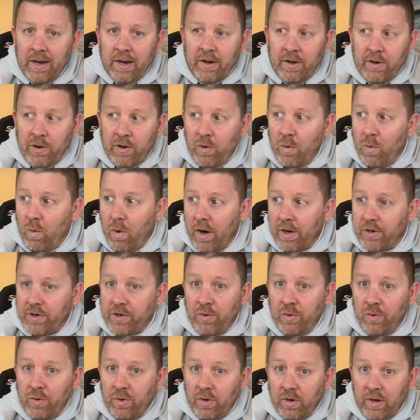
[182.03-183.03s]
you want
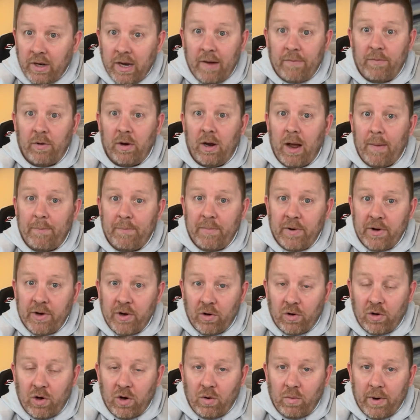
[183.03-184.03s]
to level up in
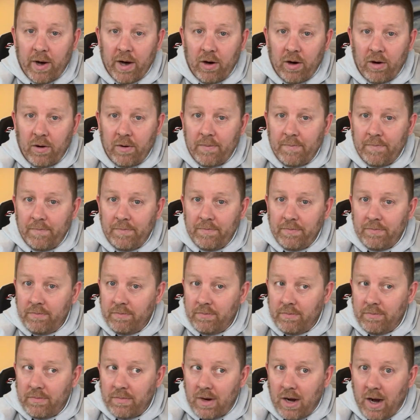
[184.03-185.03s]
your career,
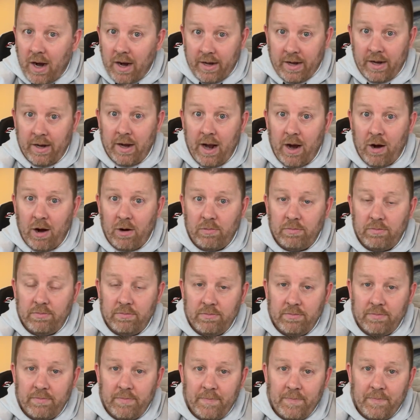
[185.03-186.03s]
I can help.
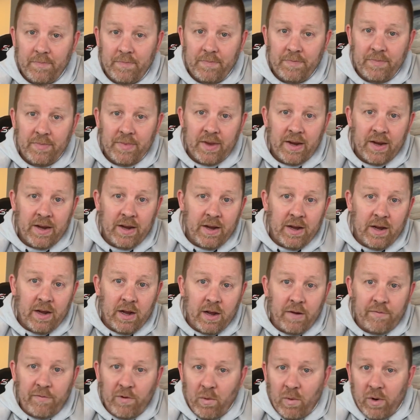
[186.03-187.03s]

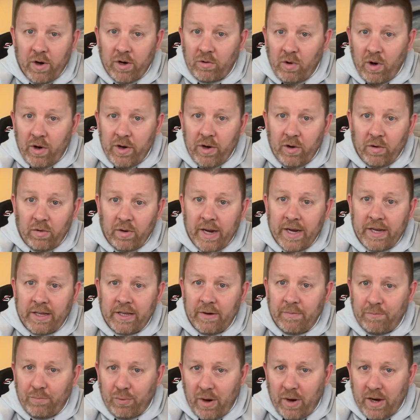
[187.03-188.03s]
If you want to grow your
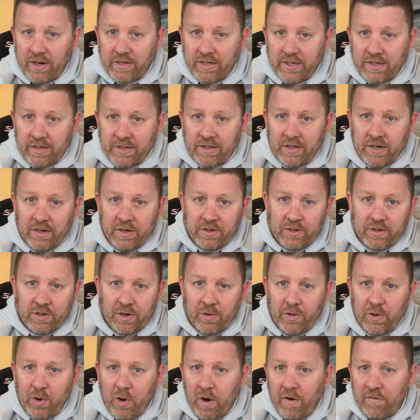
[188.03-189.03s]
LinkedIn presence so
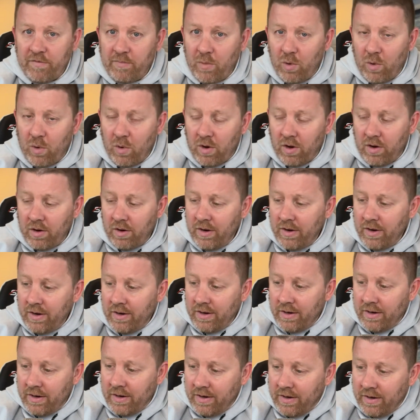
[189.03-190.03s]
that you have more
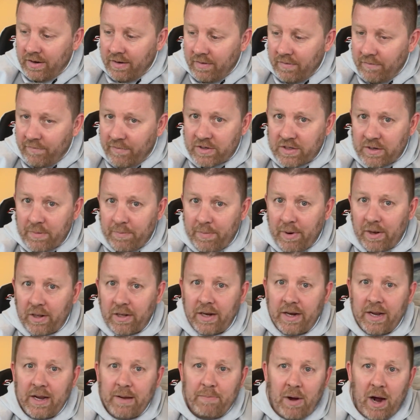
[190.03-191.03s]

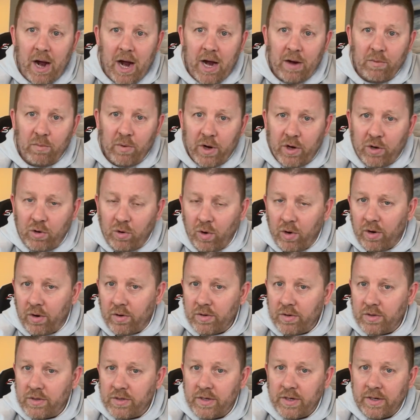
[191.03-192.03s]
visibility by
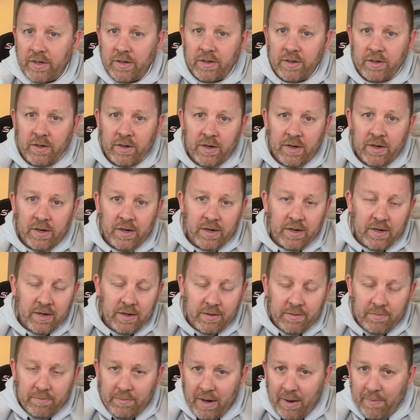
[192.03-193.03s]
recruiters and
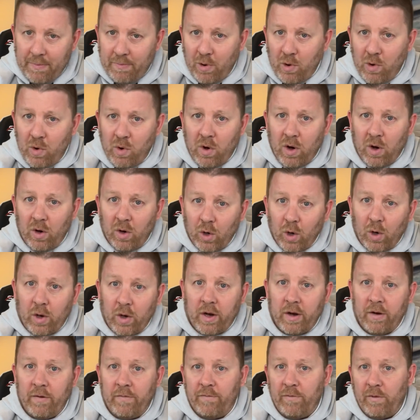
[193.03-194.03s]
people who are
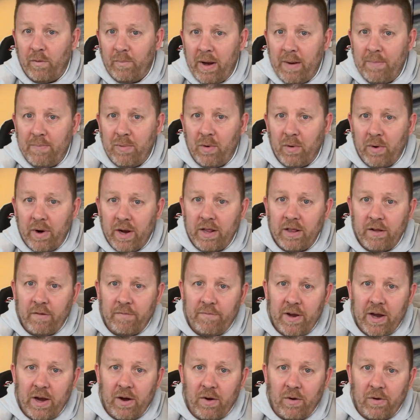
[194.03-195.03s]
looking for people in the
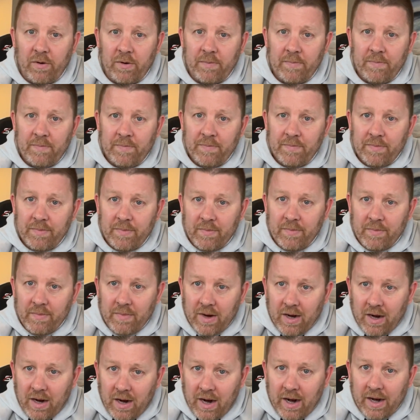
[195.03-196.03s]
field,
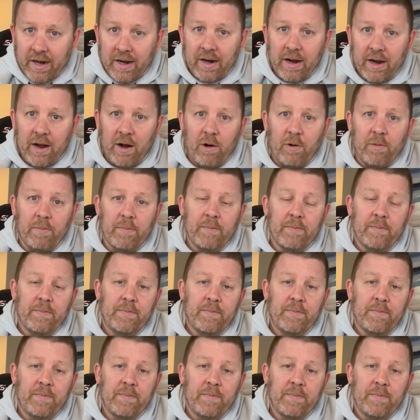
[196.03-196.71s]
I can help.